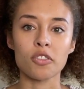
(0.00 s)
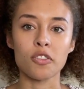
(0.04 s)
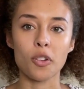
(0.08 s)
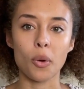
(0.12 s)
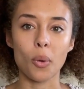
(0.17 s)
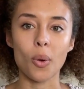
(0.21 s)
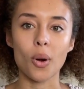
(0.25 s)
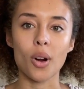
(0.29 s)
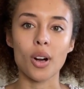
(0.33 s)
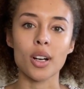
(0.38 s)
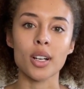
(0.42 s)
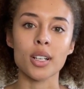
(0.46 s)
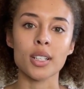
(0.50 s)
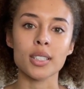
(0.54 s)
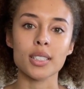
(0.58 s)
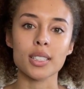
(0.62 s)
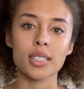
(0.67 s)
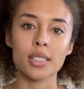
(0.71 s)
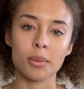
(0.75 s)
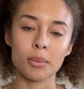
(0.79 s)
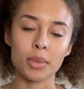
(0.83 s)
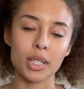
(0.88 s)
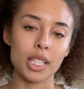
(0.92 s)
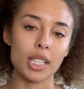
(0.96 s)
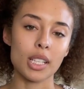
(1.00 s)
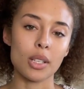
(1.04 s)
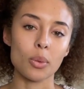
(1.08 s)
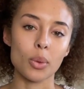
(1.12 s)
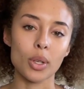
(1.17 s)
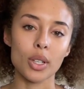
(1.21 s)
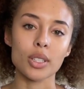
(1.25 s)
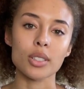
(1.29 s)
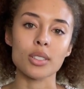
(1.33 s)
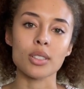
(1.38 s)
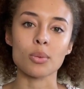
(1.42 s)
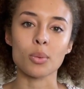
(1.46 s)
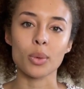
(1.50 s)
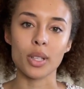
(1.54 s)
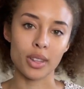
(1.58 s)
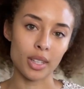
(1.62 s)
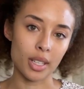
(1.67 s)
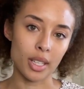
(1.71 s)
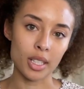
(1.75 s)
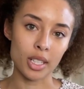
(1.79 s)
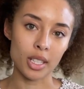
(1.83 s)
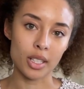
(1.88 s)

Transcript: for some keywords within